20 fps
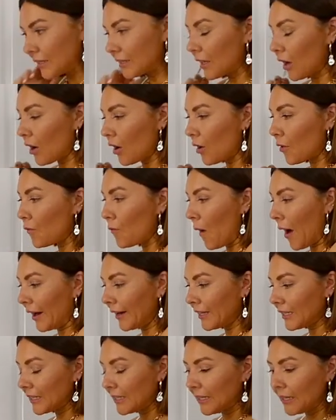So
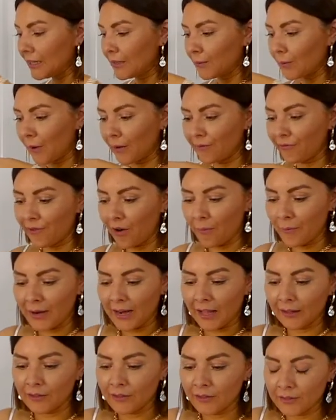one is this one from &
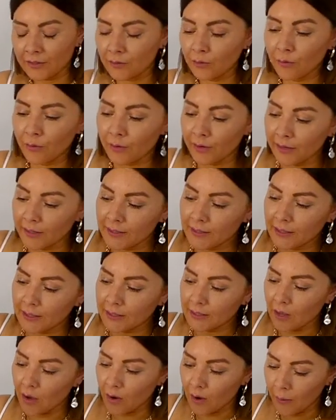Other
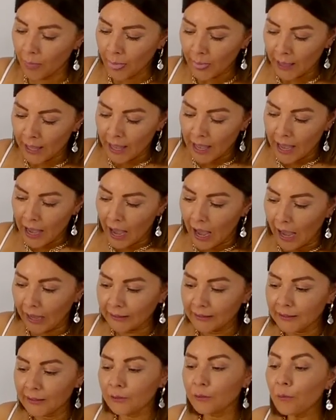Stories. So
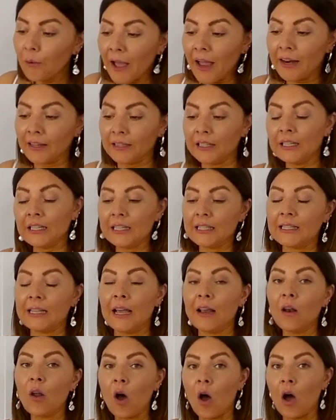I did wear these
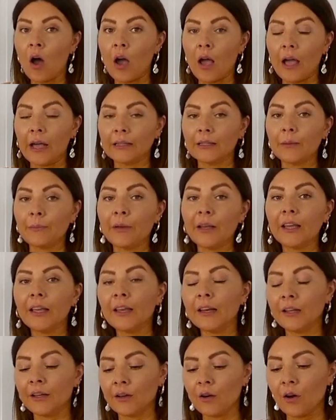a lot at the
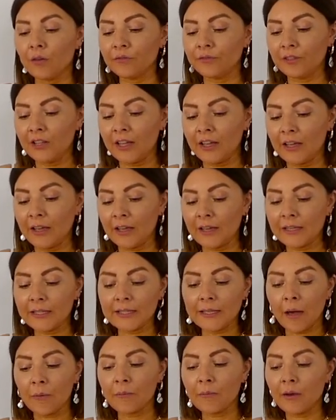beginning of the
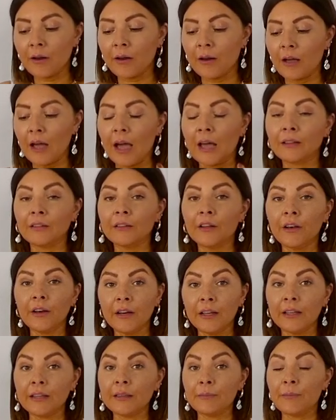summer
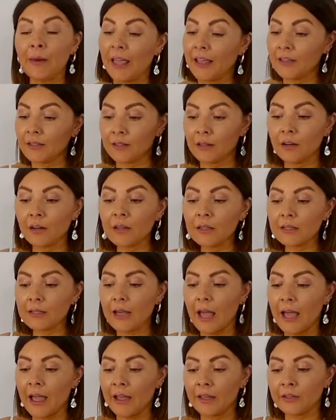underneath blazers
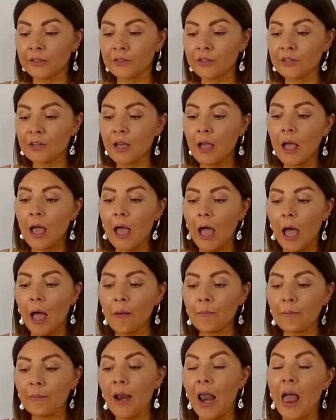and
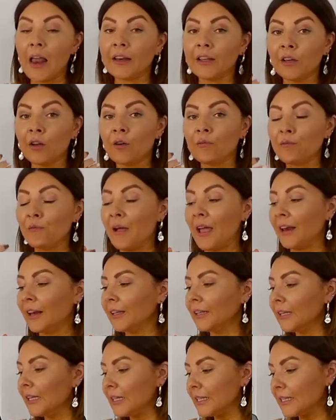I'm planning on
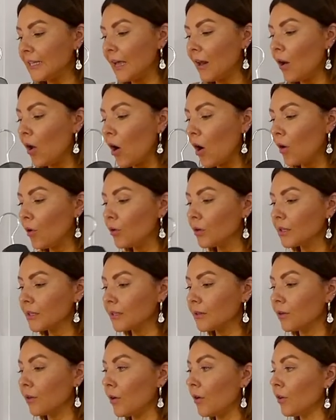wearing these a lot
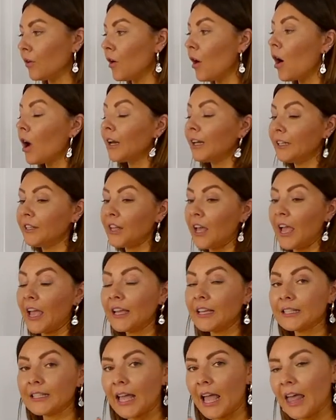also on holidays.